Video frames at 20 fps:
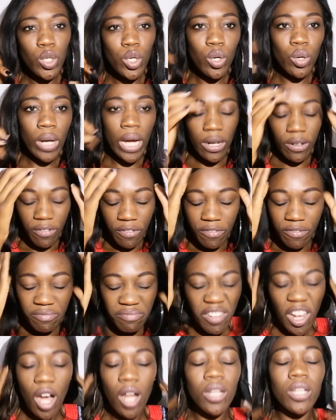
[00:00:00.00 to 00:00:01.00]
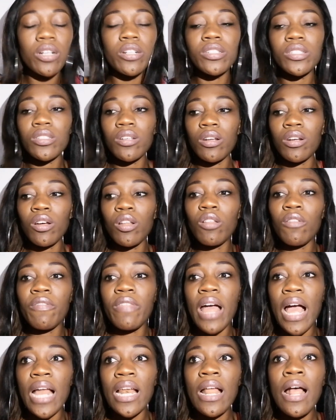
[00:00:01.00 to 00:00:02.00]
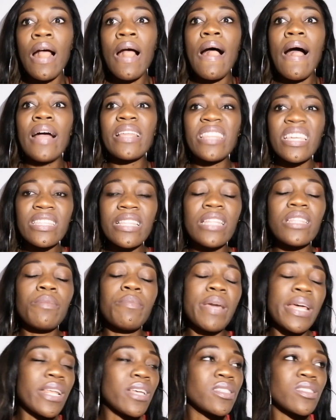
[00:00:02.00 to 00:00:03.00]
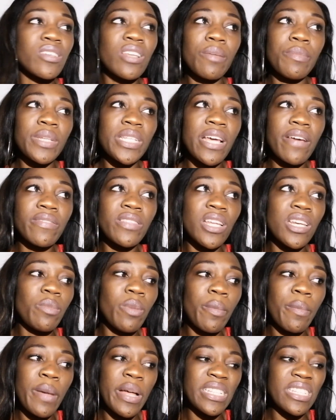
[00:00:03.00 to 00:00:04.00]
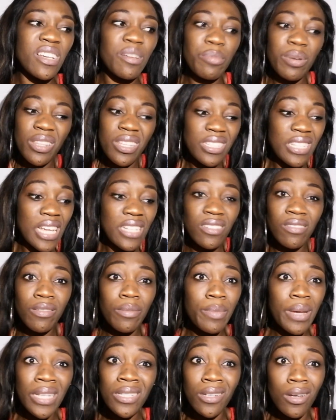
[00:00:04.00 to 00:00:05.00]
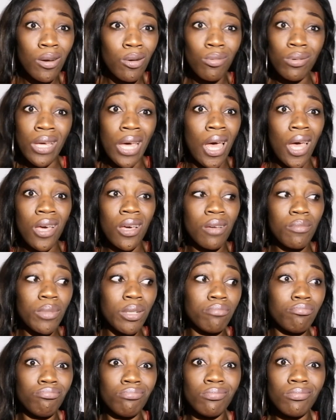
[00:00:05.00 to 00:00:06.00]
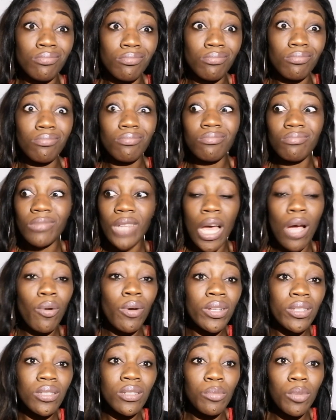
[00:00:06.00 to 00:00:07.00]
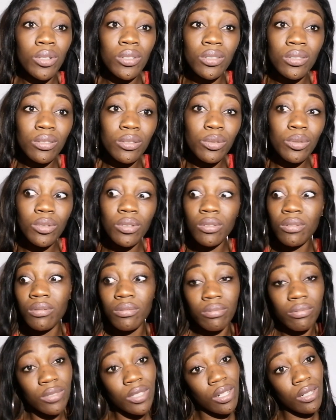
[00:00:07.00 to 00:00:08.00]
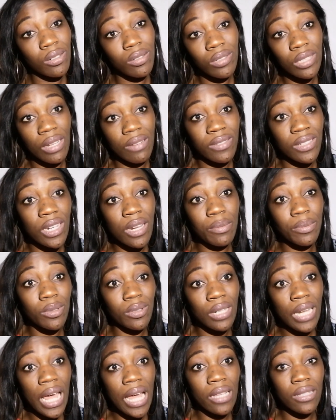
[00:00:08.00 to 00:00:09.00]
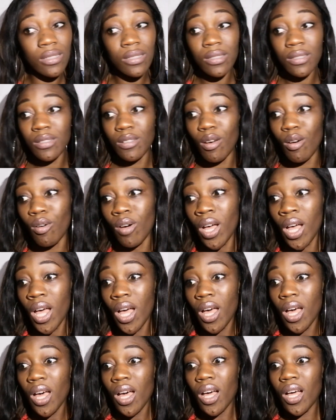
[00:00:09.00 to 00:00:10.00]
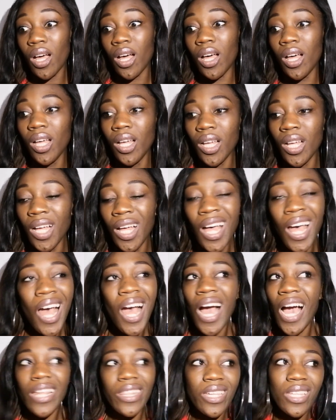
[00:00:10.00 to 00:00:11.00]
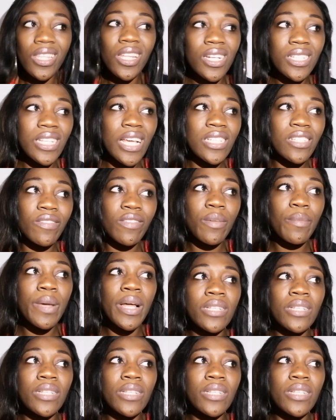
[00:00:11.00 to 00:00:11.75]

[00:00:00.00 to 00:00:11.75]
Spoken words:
kind of colors and all of that. I think that the beddings could have been definitely been better. But the size of the beds are okay. I mean, I went to boarding school. God knows I've slept on less. So I think that the size of the